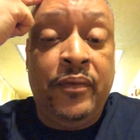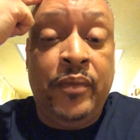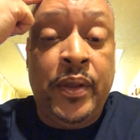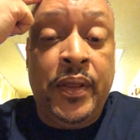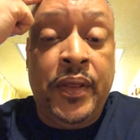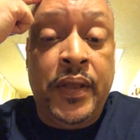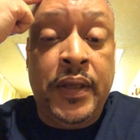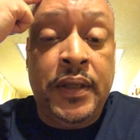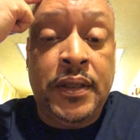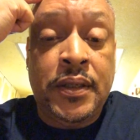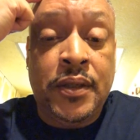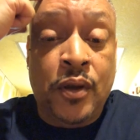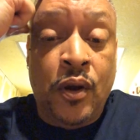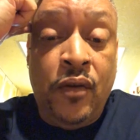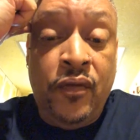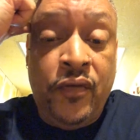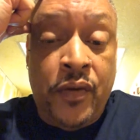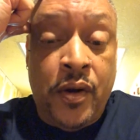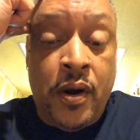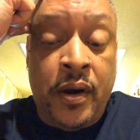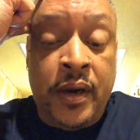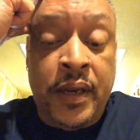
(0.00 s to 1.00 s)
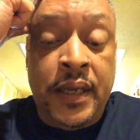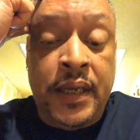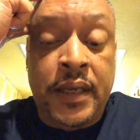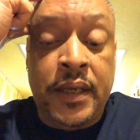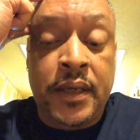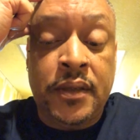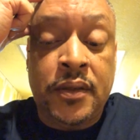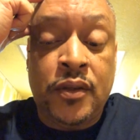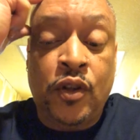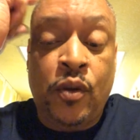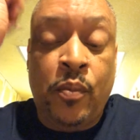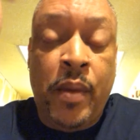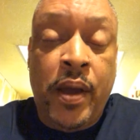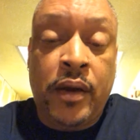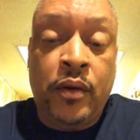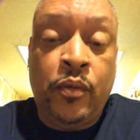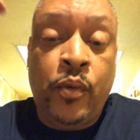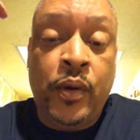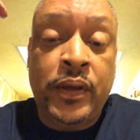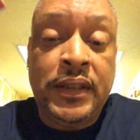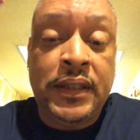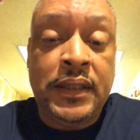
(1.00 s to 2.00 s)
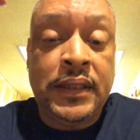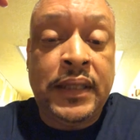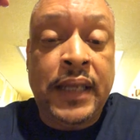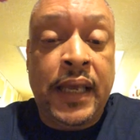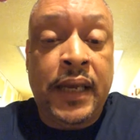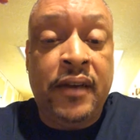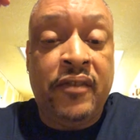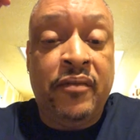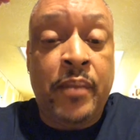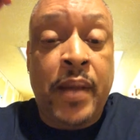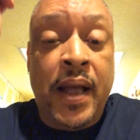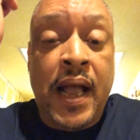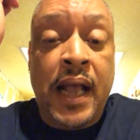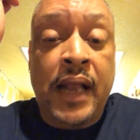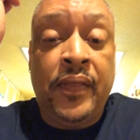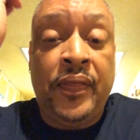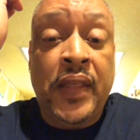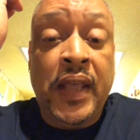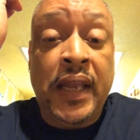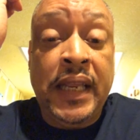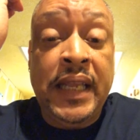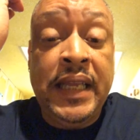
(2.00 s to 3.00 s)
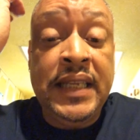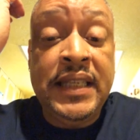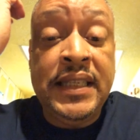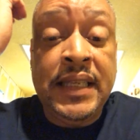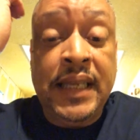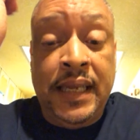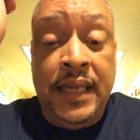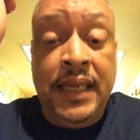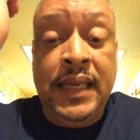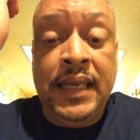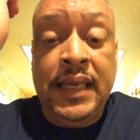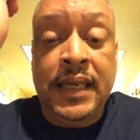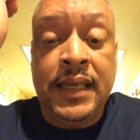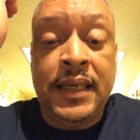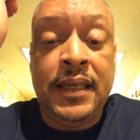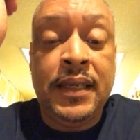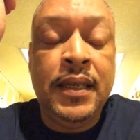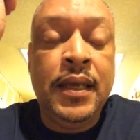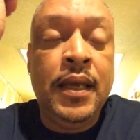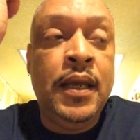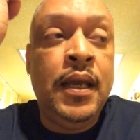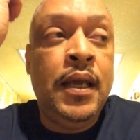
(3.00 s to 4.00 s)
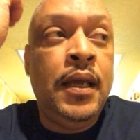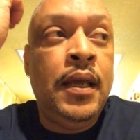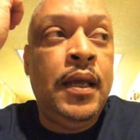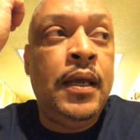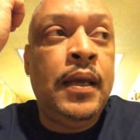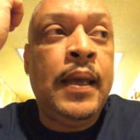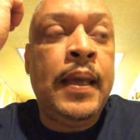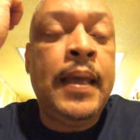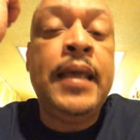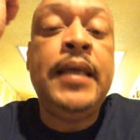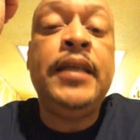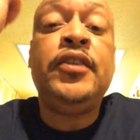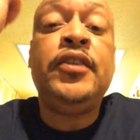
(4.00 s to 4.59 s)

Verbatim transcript: with this so far is no matter what state of mind that he's in, he